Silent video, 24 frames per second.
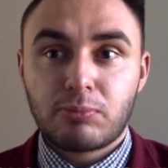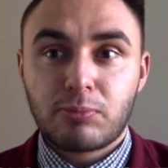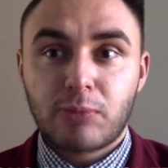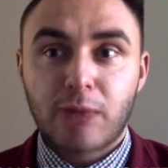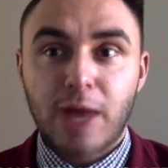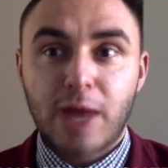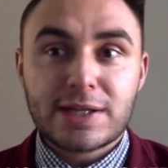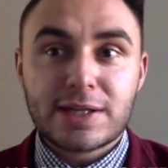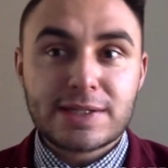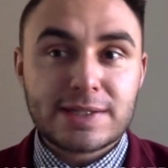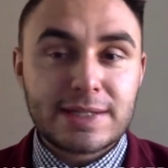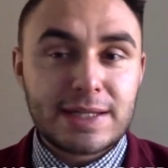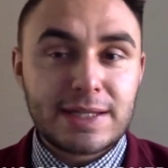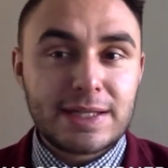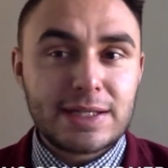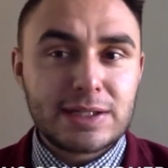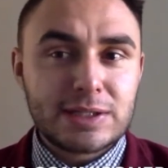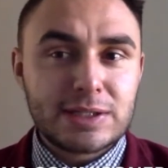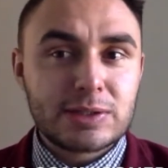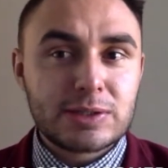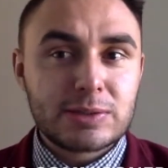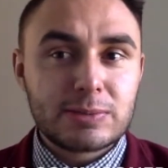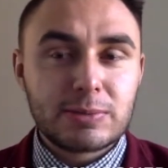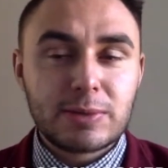as
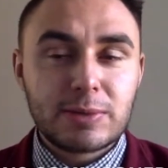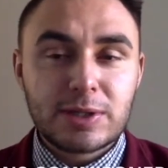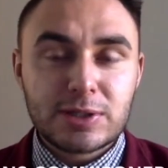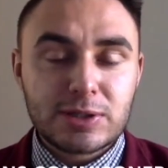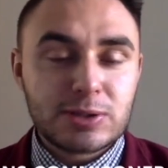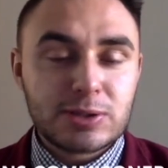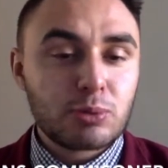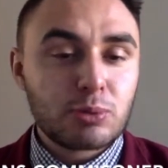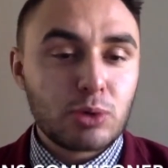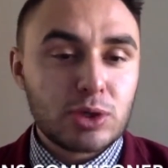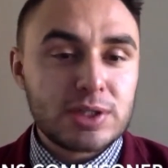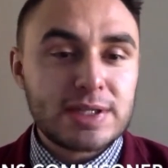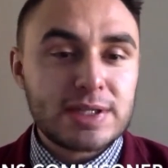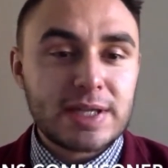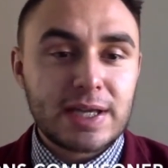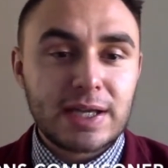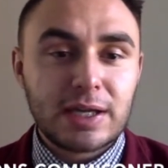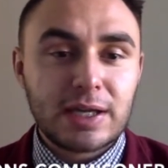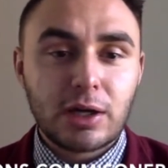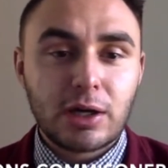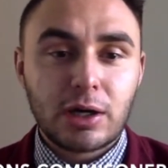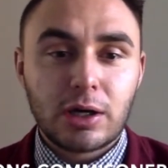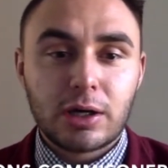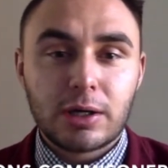this was
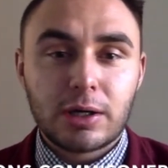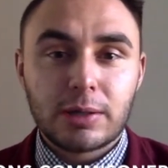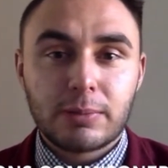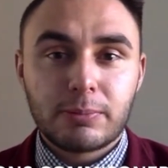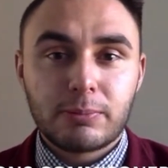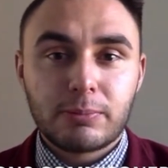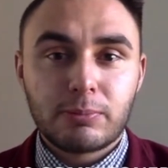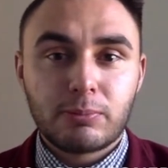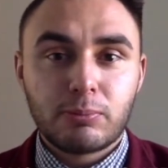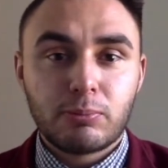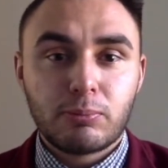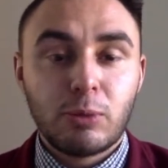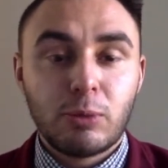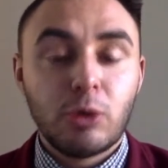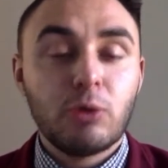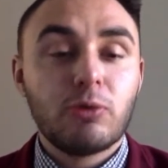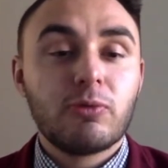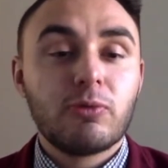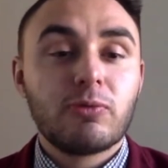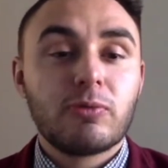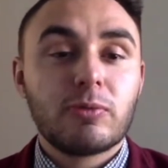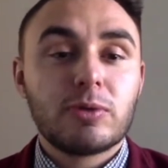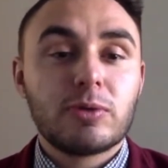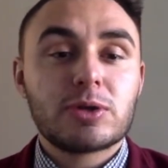a
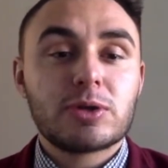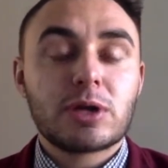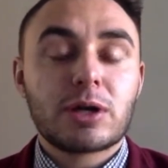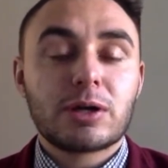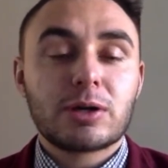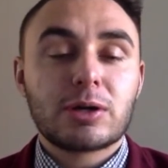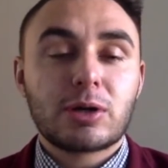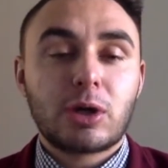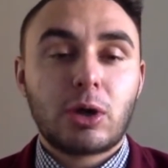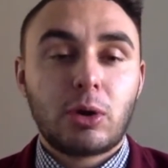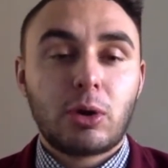move done